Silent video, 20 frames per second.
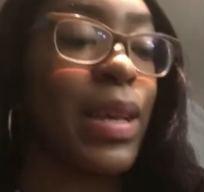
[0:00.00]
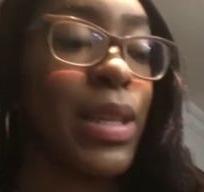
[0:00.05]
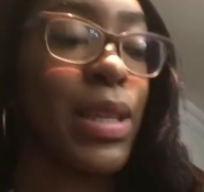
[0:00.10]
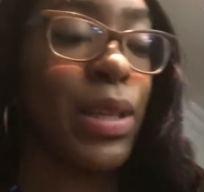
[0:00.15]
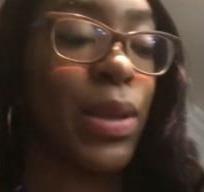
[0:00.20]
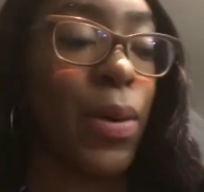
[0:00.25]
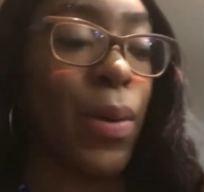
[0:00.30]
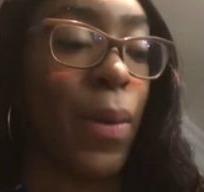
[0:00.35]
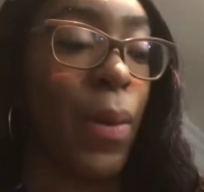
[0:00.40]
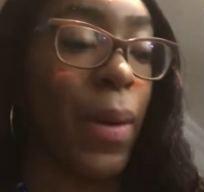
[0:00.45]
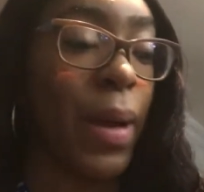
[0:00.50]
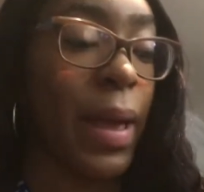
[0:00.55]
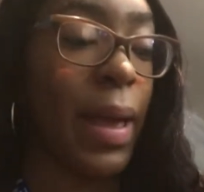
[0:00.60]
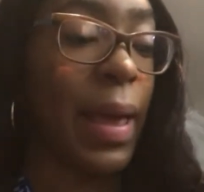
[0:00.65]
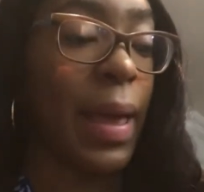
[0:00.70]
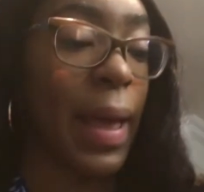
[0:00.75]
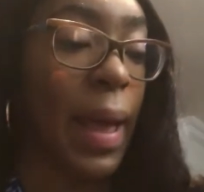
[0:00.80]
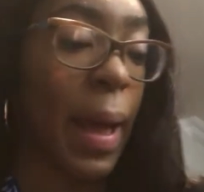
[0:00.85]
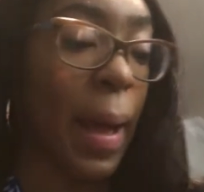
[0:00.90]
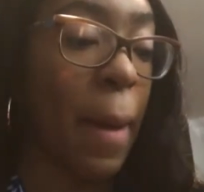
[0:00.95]
So
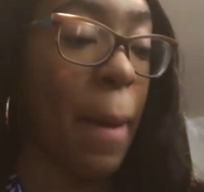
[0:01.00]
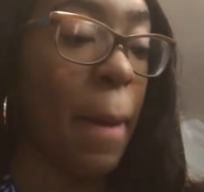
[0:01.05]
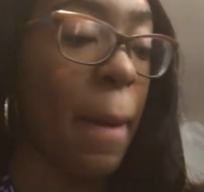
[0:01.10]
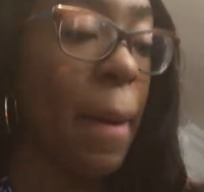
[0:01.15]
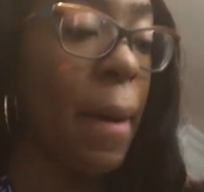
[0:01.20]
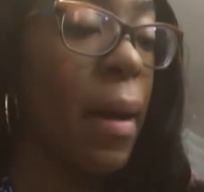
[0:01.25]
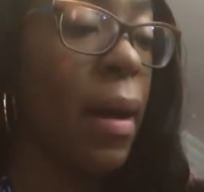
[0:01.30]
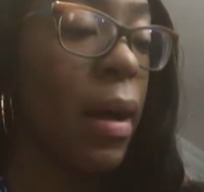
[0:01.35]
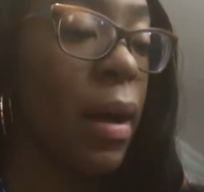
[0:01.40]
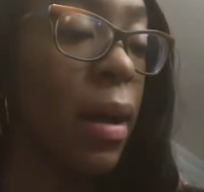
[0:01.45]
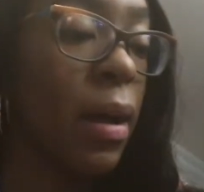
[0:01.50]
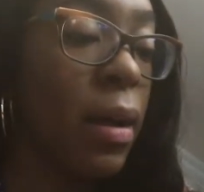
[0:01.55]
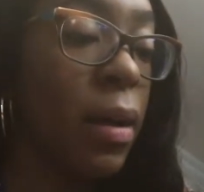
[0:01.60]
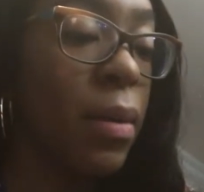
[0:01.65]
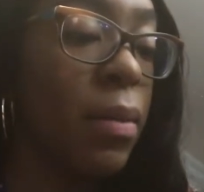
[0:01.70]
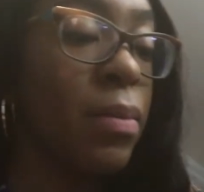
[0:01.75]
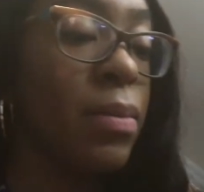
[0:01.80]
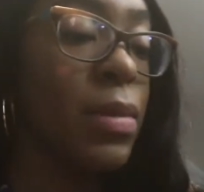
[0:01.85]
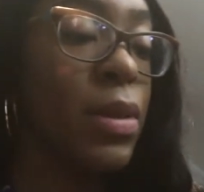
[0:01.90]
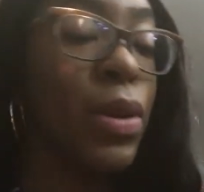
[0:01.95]
yeah,
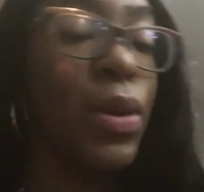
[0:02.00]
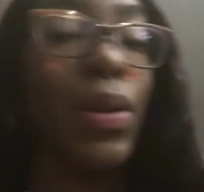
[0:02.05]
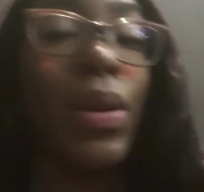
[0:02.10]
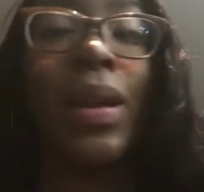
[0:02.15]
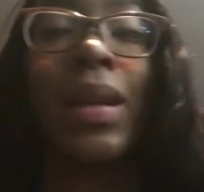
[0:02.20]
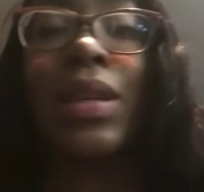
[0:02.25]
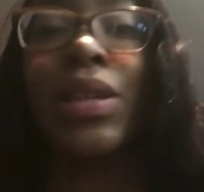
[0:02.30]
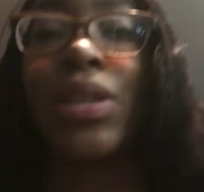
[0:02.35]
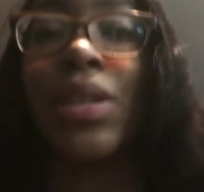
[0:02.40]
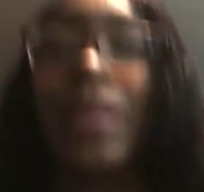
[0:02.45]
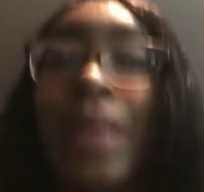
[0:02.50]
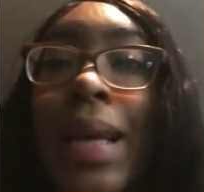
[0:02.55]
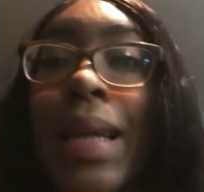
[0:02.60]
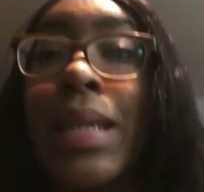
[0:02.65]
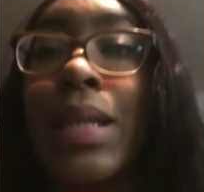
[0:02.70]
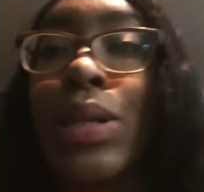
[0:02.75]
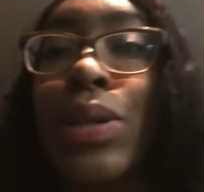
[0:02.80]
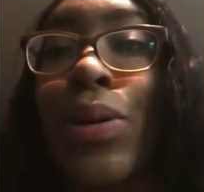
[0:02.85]
so let's just get